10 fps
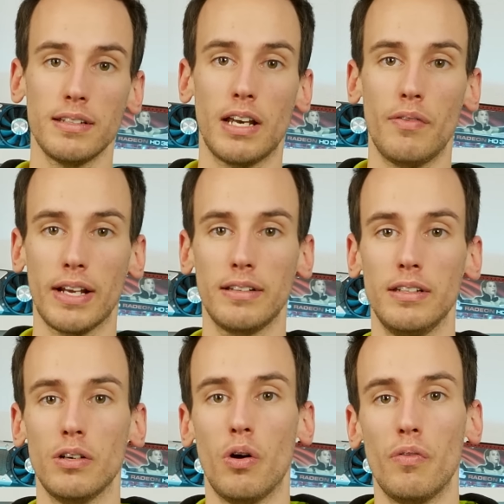
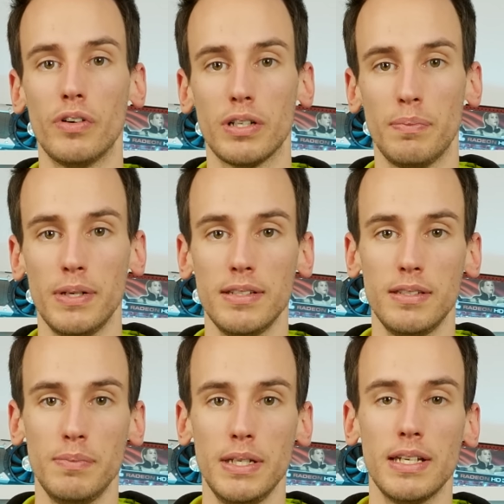directly over the
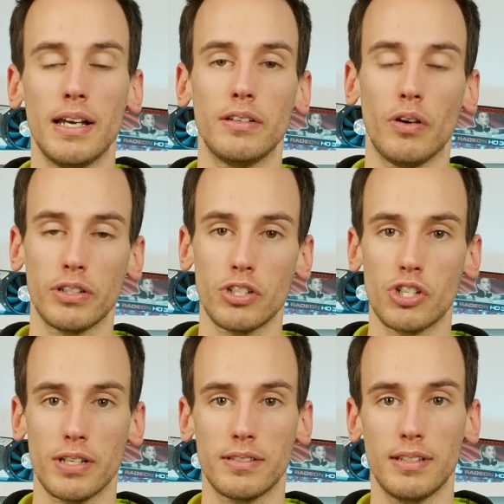PCB and not
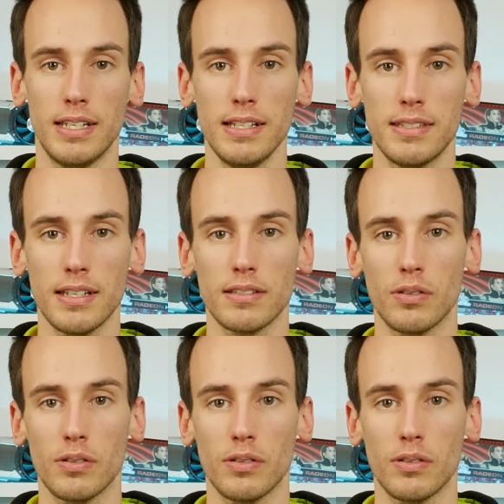just the heatsink.